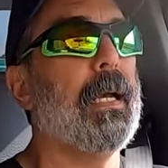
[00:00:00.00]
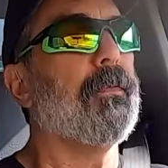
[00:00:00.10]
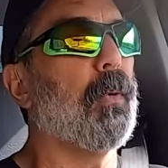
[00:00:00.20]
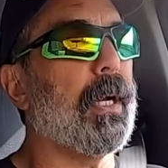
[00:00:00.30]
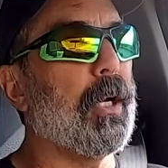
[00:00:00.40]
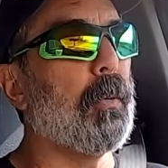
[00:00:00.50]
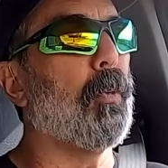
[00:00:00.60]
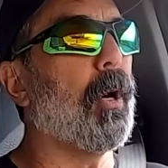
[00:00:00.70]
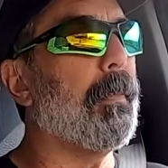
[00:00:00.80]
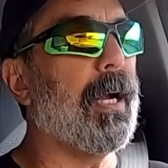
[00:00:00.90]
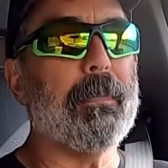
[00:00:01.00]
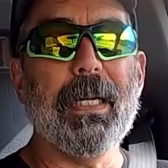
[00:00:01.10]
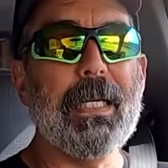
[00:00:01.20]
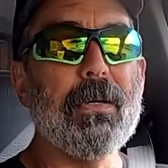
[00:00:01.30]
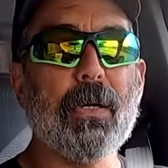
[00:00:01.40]
If you want to know more about
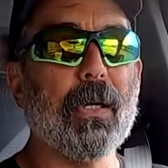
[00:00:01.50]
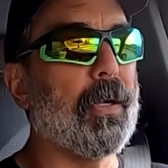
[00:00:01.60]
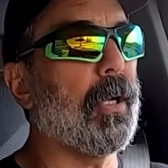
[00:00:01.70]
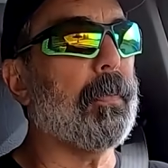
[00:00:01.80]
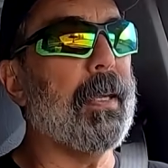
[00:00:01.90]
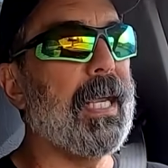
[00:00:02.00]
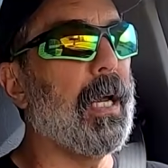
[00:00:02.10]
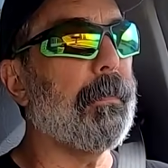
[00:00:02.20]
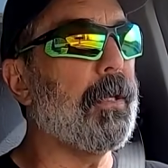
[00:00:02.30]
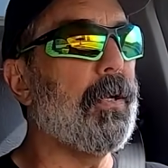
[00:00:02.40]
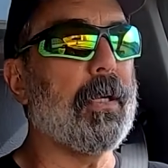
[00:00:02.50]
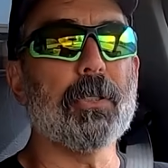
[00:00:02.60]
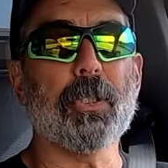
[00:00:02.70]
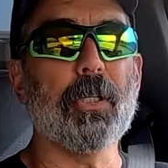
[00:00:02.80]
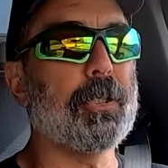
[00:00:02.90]
me, you can look me up and you
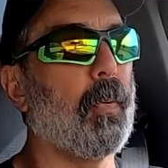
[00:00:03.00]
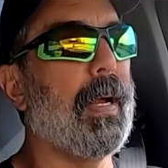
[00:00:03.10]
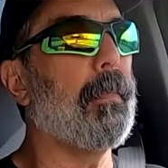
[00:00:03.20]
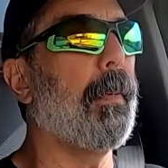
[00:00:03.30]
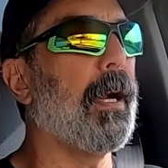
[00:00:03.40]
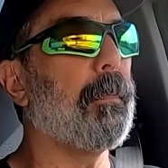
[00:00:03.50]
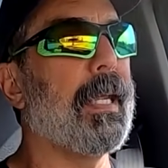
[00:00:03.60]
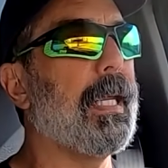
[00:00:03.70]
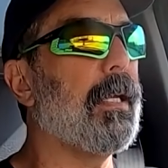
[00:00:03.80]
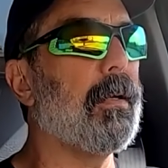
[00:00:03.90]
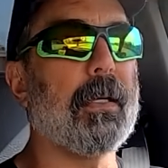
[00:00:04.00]
can search the web about me.